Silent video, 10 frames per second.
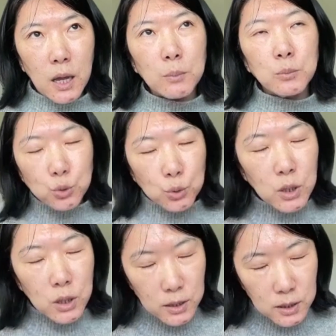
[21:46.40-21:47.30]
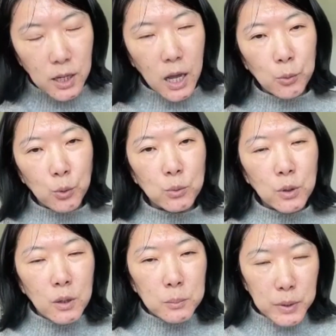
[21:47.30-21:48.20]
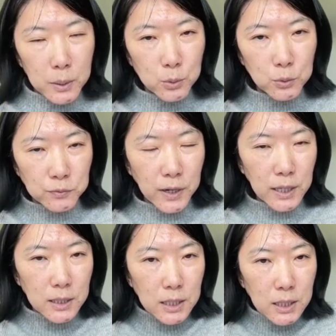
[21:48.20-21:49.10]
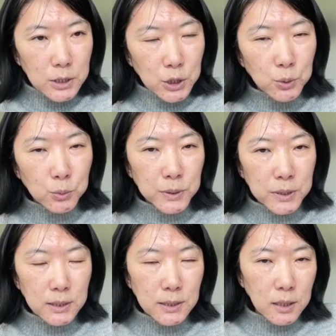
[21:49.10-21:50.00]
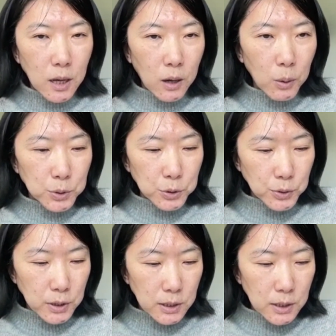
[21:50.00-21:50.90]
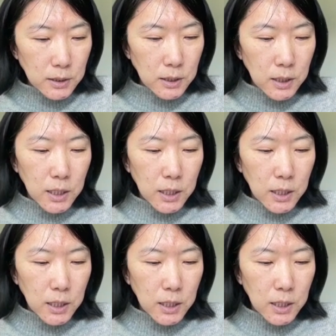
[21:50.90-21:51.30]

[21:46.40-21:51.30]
sure I will be able to find new business opportunities